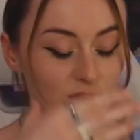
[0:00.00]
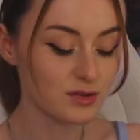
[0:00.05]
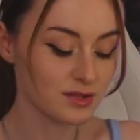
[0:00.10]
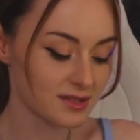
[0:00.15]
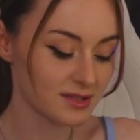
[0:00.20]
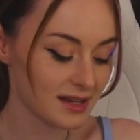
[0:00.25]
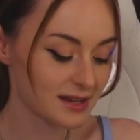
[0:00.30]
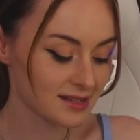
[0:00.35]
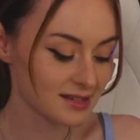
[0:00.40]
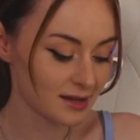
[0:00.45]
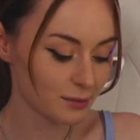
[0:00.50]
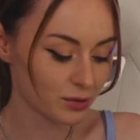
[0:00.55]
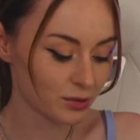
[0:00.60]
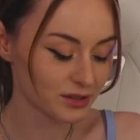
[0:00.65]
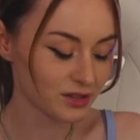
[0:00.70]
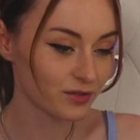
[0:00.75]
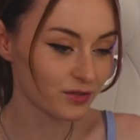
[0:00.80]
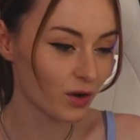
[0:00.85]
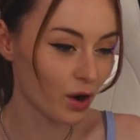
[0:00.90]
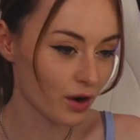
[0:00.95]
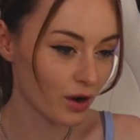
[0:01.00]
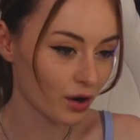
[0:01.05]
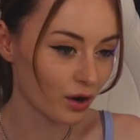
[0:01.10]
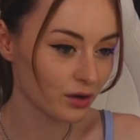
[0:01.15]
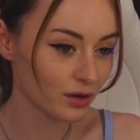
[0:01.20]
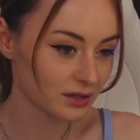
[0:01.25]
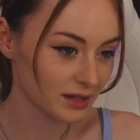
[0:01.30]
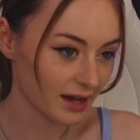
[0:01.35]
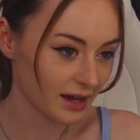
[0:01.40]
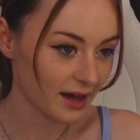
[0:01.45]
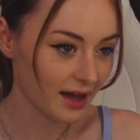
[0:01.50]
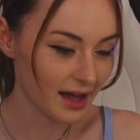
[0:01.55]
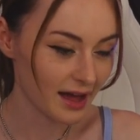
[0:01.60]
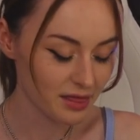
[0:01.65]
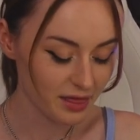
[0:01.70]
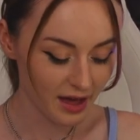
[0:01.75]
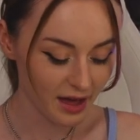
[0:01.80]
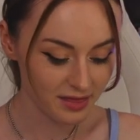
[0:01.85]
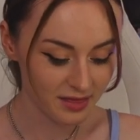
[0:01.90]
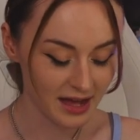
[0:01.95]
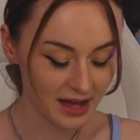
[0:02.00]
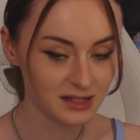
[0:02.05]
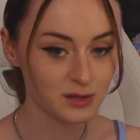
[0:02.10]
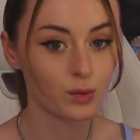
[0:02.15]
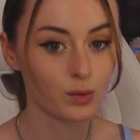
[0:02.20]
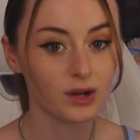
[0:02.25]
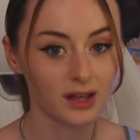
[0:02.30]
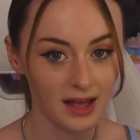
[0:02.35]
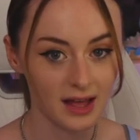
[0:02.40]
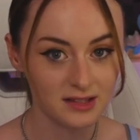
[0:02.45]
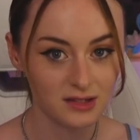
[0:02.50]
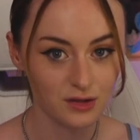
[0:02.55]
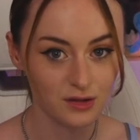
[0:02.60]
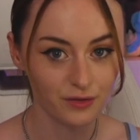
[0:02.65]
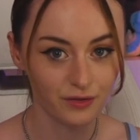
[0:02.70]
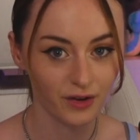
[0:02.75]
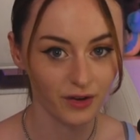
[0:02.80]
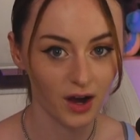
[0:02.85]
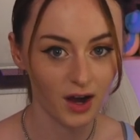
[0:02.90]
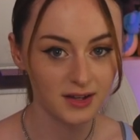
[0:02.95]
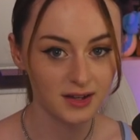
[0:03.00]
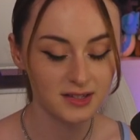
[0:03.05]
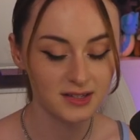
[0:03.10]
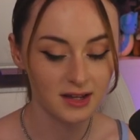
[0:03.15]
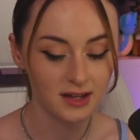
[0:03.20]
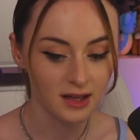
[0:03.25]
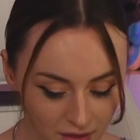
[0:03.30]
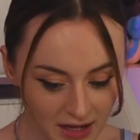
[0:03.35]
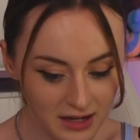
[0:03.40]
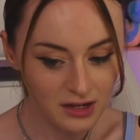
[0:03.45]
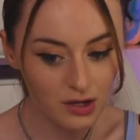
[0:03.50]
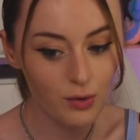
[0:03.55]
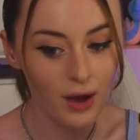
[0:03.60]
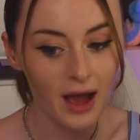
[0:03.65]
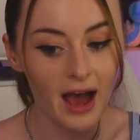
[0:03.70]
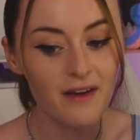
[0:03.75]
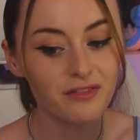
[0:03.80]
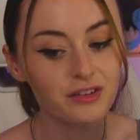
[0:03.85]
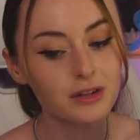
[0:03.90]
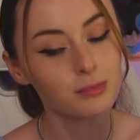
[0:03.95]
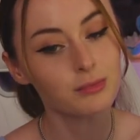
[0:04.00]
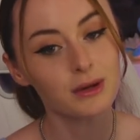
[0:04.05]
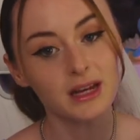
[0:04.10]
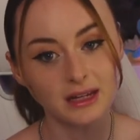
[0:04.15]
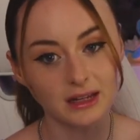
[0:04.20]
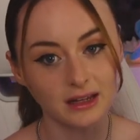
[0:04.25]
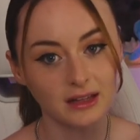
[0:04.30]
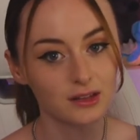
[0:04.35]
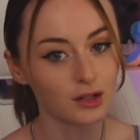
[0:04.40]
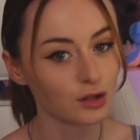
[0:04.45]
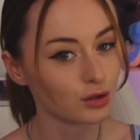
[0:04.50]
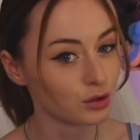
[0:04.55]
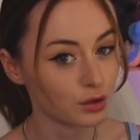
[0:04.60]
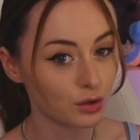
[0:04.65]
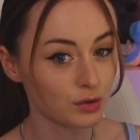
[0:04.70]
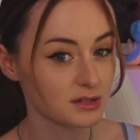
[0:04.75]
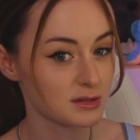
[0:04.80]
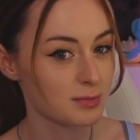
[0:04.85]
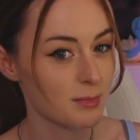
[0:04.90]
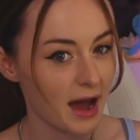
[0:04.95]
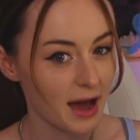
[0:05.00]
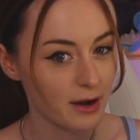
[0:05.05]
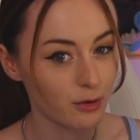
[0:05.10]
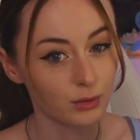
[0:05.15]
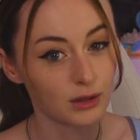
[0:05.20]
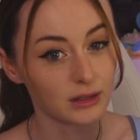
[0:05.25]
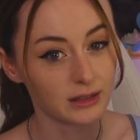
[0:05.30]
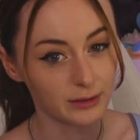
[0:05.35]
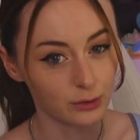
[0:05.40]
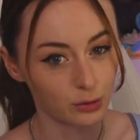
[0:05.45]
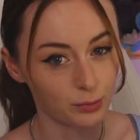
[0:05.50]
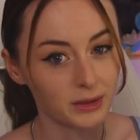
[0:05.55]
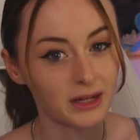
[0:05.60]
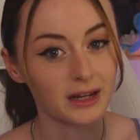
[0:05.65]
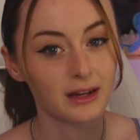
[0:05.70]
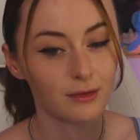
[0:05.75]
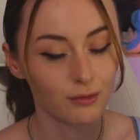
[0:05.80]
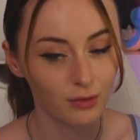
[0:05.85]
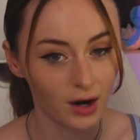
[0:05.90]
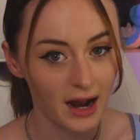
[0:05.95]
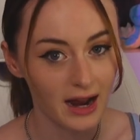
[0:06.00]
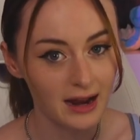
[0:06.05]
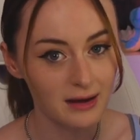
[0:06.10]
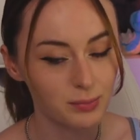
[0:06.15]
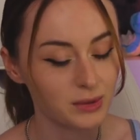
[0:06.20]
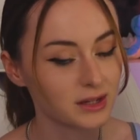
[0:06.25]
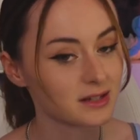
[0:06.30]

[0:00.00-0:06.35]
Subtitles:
you see someone's photo, yeah, and that's what gets you first, then you have admitted that looks matter a little bit, right?